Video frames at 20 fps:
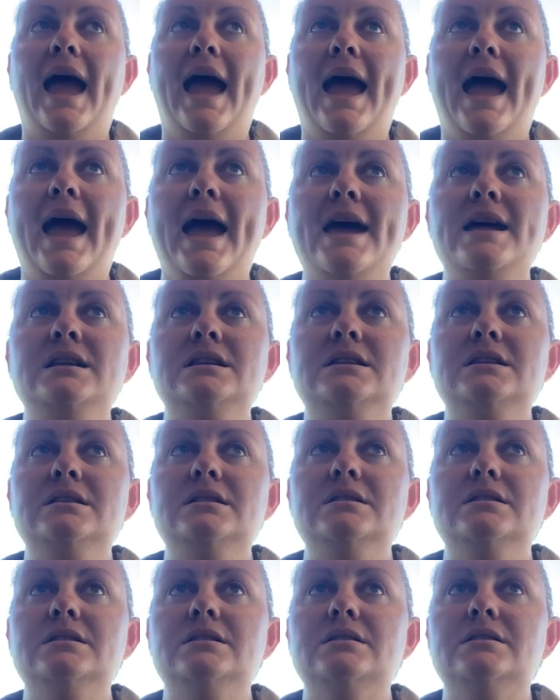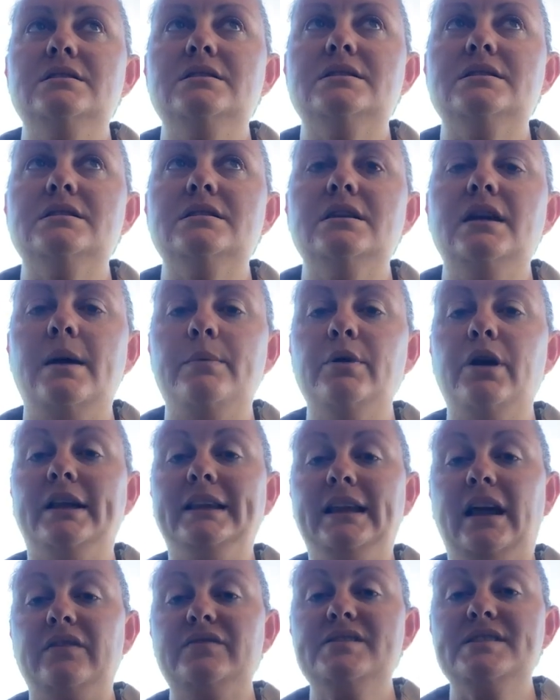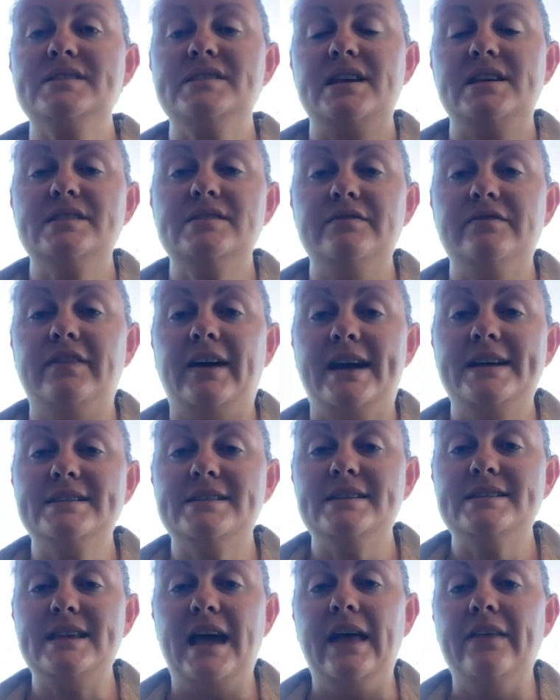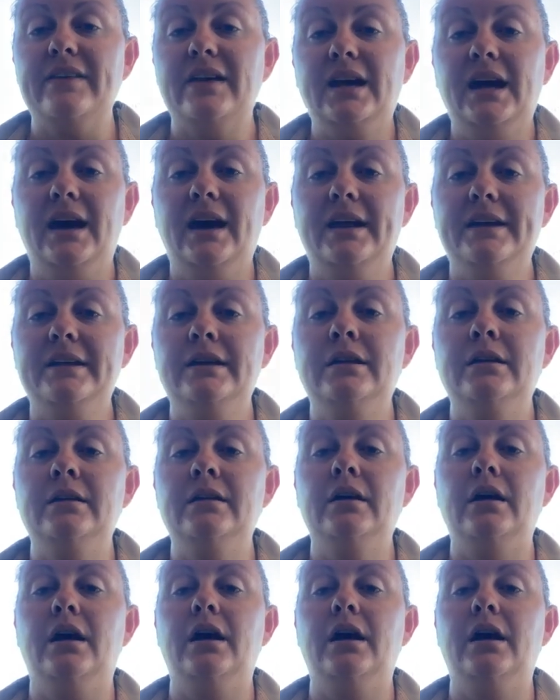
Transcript: And yeah, but I'd love to see some faces at the garden.